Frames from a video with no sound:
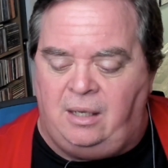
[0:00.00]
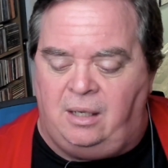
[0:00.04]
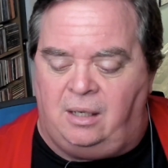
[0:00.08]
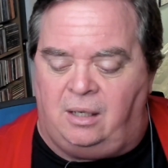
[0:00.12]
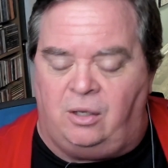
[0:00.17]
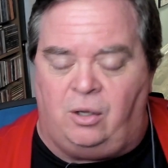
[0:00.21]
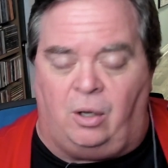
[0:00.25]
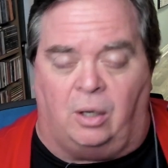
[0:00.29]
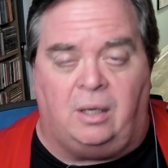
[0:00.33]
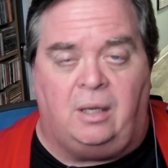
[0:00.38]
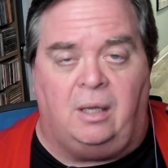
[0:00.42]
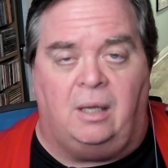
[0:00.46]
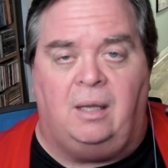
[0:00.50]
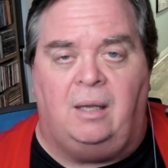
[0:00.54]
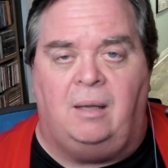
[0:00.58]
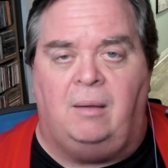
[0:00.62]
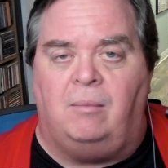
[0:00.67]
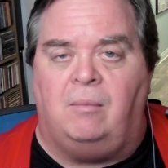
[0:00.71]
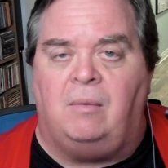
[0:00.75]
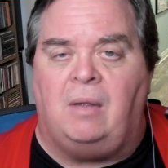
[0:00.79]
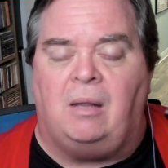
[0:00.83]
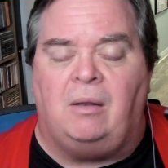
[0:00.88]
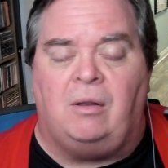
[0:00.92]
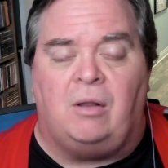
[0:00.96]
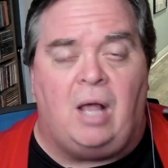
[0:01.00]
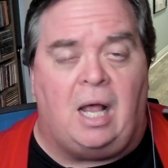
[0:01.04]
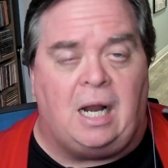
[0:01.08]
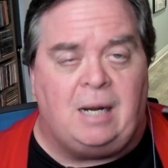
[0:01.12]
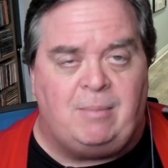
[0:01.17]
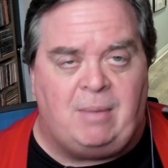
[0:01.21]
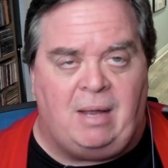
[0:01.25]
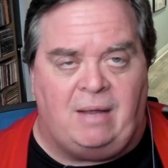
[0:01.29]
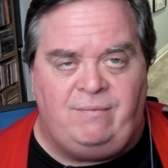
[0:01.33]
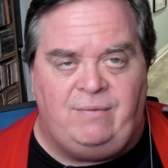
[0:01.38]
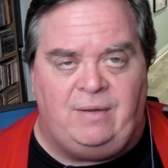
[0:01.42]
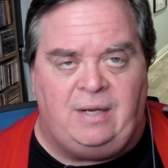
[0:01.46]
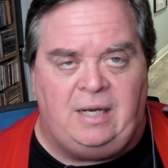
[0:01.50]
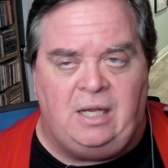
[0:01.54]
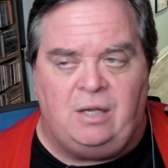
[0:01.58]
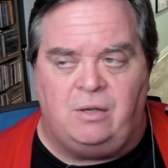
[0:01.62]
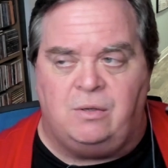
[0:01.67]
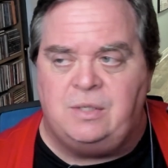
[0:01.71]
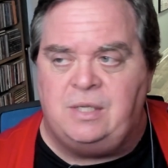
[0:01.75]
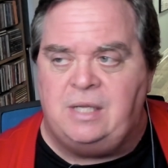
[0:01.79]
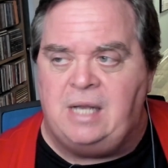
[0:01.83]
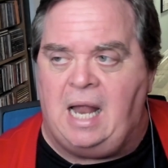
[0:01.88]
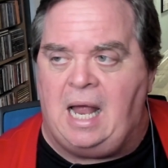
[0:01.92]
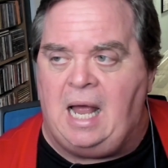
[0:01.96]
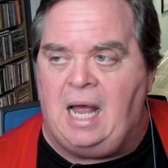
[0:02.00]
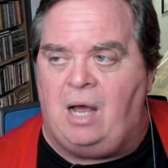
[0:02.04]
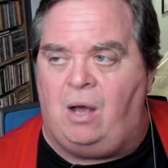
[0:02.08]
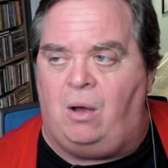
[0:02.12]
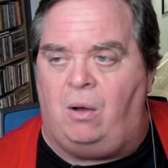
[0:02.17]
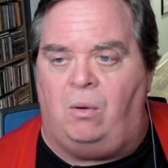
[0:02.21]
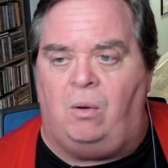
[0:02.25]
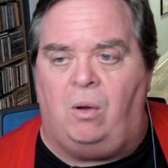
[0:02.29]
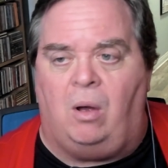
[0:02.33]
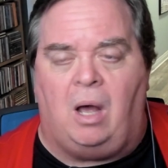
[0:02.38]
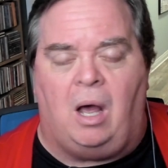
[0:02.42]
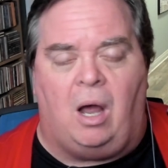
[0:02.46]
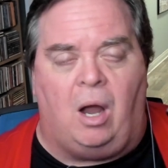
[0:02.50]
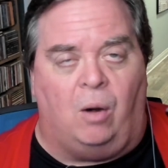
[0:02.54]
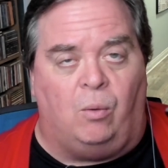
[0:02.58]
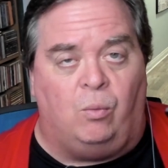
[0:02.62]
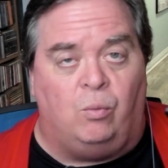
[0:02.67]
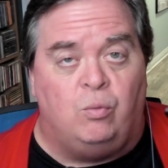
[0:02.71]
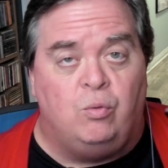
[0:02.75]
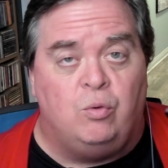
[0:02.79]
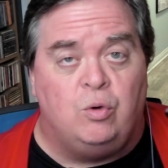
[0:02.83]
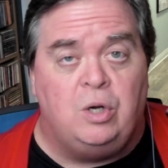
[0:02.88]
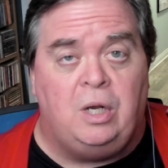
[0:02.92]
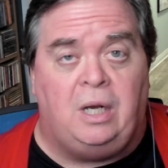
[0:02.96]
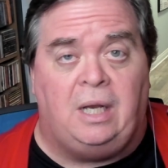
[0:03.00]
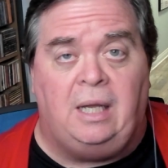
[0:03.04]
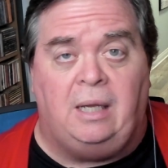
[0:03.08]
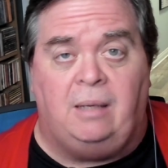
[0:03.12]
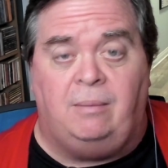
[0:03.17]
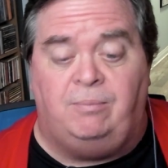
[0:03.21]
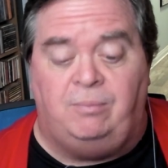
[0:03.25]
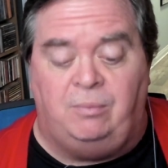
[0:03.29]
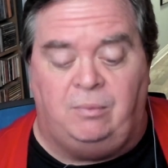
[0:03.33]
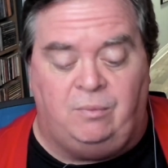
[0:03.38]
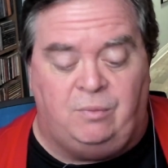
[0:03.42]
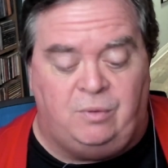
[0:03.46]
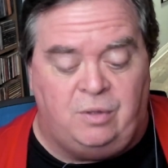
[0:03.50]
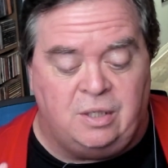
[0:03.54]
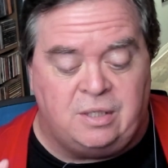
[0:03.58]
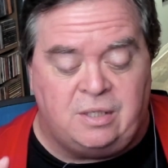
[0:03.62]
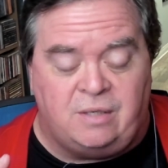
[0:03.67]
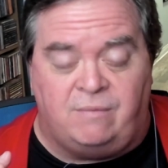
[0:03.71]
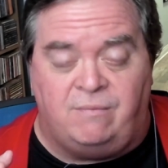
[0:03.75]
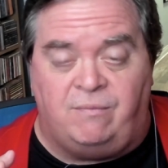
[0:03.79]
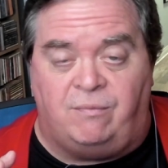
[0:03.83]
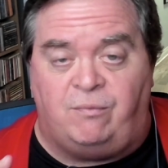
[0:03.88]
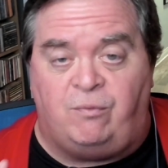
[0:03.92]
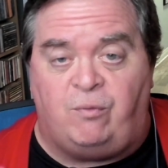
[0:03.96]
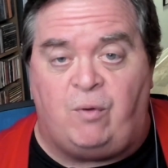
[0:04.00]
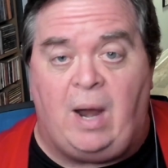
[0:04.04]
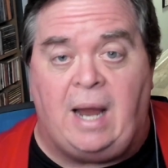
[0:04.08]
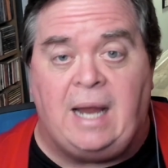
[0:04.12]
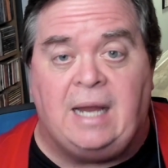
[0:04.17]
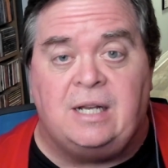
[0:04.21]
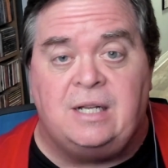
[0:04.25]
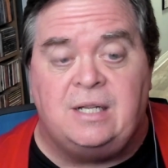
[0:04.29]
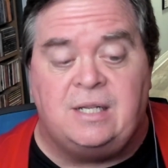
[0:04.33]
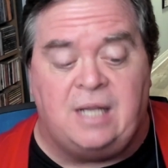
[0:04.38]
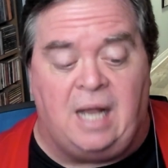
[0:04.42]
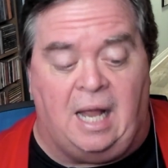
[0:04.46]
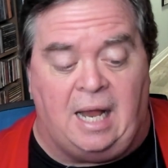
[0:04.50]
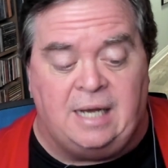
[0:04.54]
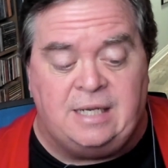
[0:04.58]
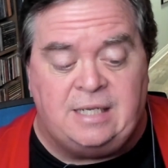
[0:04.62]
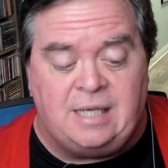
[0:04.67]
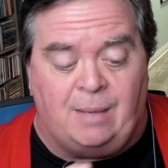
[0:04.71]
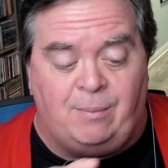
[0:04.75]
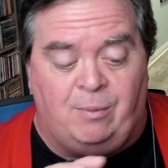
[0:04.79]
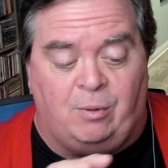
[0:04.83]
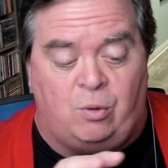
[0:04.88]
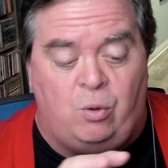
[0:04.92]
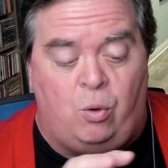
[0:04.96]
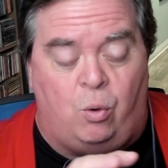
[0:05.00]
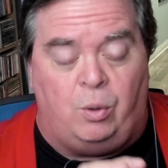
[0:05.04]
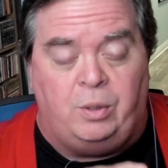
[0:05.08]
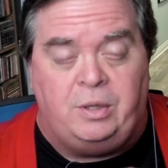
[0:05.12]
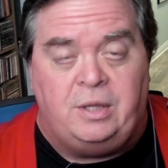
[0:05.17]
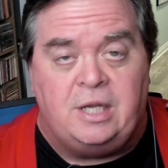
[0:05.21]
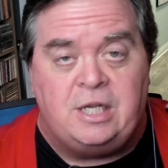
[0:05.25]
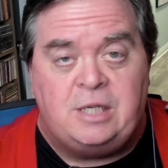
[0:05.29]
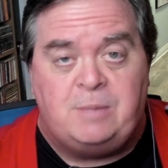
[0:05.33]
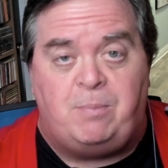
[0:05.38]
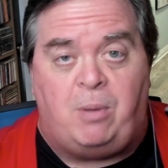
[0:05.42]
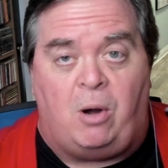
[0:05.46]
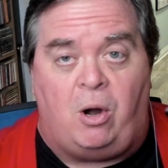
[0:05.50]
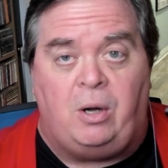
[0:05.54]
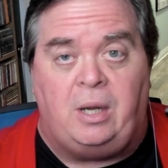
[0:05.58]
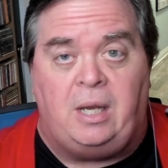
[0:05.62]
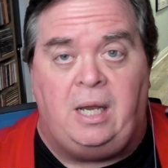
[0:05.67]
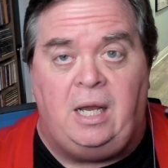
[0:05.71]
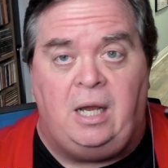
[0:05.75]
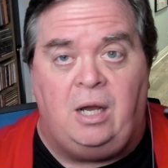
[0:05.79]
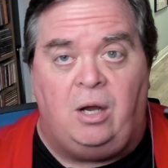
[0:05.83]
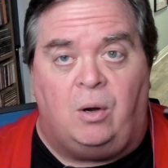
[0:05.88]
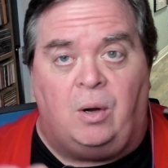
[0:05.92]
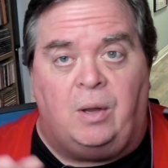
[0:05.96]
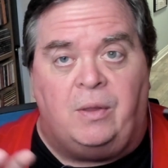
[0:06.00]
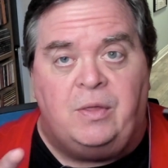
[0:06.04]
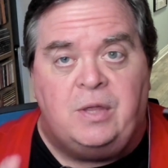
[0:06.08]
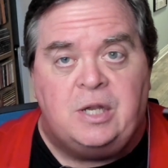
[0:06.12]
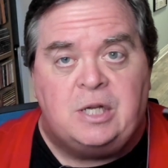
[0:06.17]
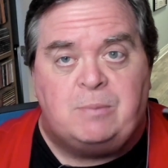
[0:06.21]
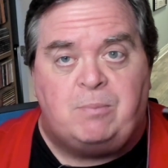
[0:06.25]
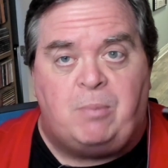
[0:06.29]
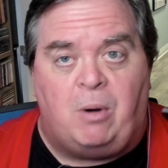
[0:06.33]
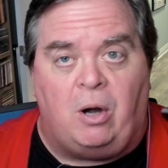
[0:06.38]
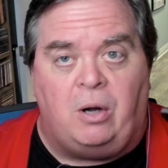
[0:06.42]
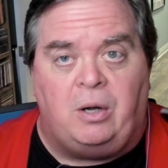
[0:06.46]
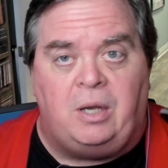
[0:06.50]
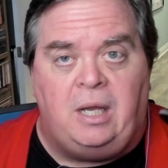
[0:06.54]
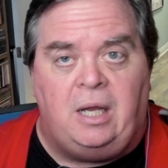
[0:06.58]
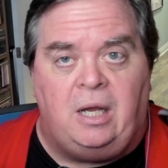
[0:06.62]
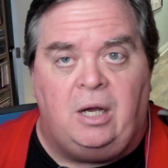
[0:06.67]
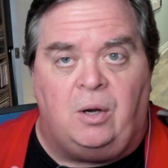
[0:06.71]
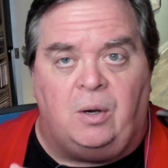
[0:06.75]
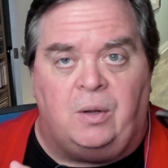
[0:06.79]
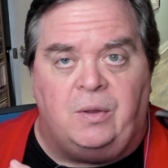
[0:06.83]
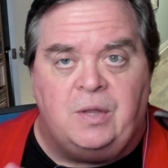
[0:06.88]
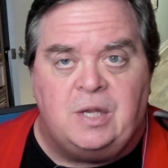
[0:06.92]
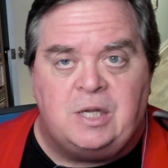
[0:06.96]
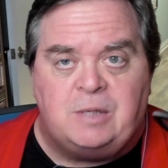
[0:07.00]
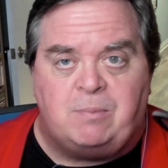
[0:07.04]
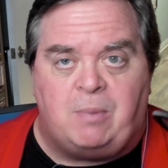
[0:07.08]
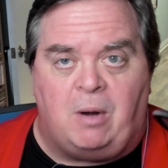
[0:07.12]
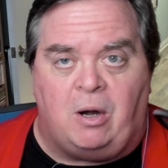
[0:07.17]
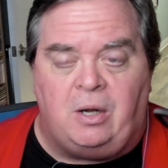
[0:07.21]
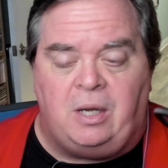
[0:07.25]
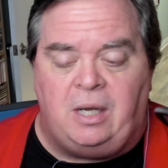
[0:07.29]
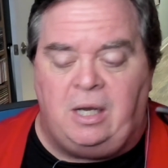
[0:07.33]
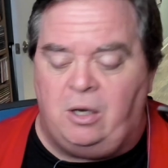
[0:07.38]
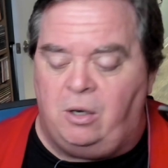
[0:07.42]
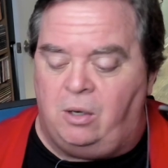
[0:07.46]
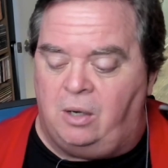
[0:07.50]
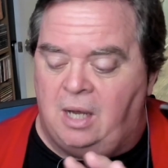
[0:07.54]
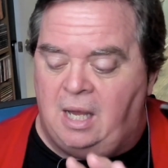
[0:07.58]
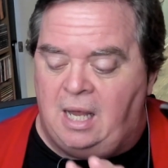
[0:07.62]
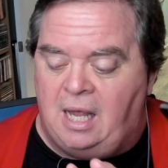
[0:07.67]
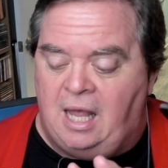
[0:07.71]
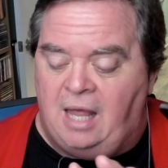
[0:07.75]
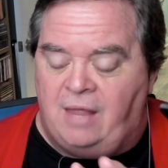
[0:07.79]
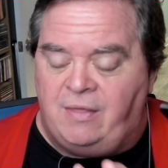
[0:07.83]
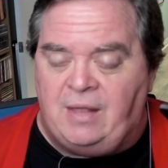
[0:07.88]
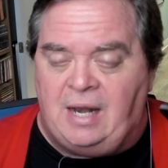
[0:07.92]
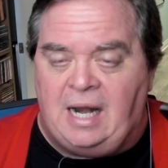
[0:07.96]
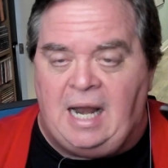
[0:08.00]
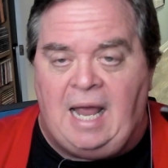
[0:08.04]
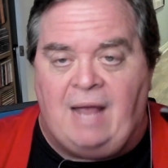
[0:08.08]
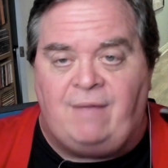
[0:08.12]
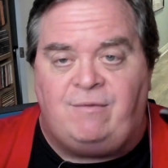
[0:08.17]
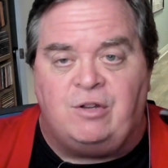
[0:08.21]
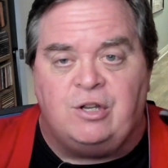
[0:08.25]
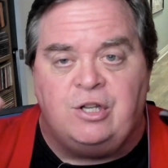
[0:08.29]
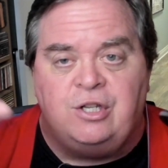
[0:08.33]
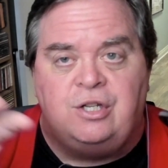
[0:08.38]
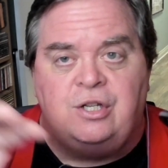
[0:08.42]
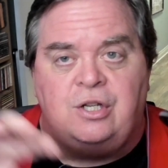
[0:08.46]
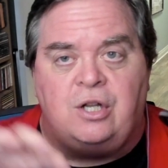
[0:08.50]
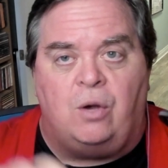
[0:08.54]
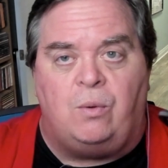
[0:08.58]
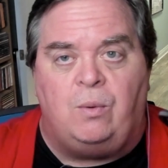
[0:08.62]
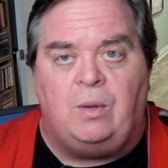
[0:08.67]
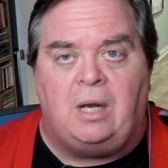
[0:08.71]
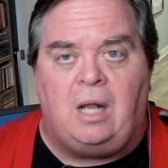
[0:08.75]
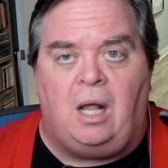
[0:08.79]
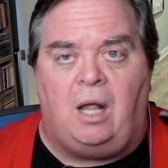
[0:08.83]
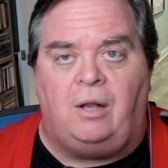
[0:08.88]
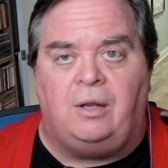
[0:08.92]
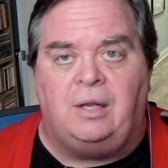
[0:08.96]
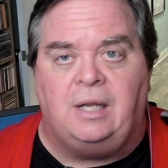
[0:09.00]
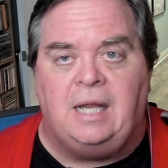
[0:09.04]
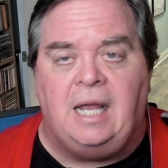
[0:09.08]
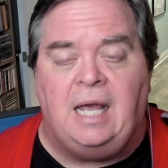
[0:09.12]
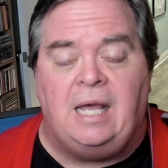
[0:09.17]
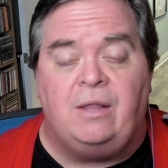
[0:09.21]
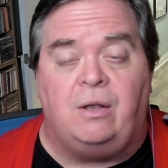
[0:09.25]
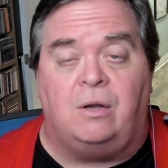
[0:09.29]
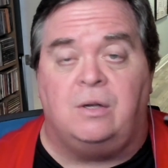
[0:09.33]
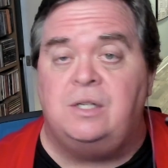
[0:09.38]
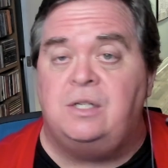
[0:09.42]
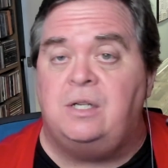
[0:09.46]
Look, a lot of my videos now are really just Frankensteins. I record this part here and this part here and this part here. Then I have to sew it all together.